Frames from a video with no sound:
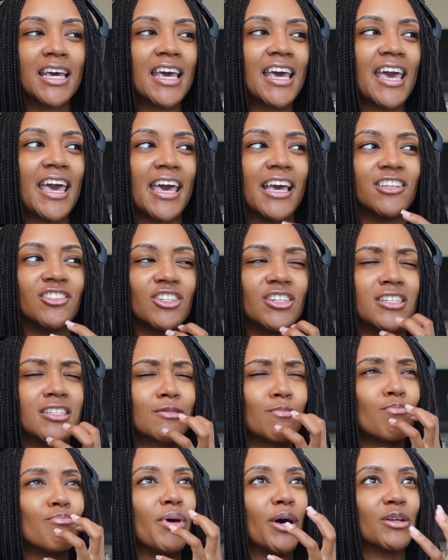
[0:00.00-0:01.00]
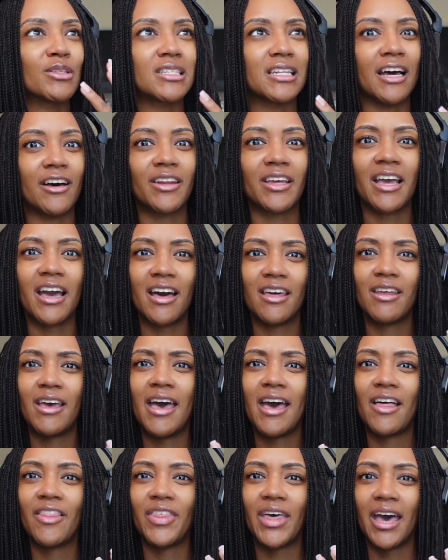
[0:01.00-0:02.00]
and just belted out. It kind of
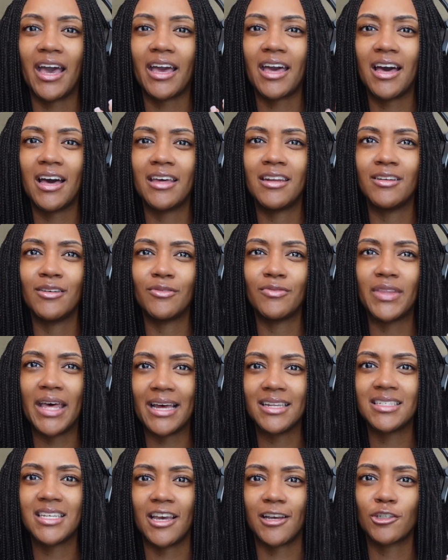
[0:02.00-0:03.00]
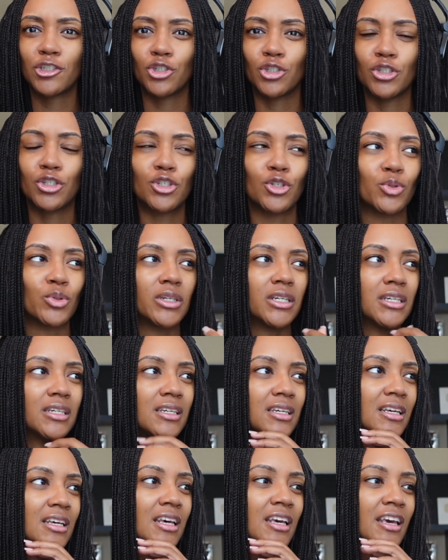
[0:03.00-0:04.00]
had that kind of that texture to it.
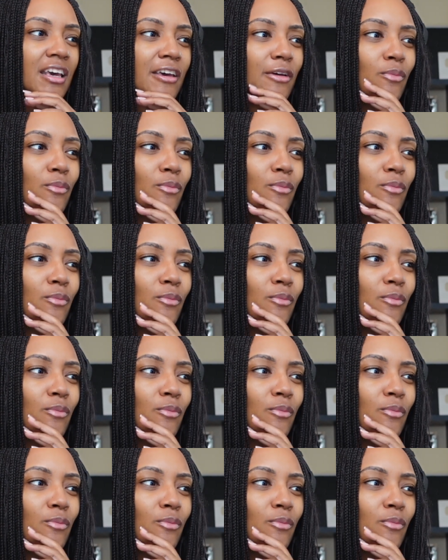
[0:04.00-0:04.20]
It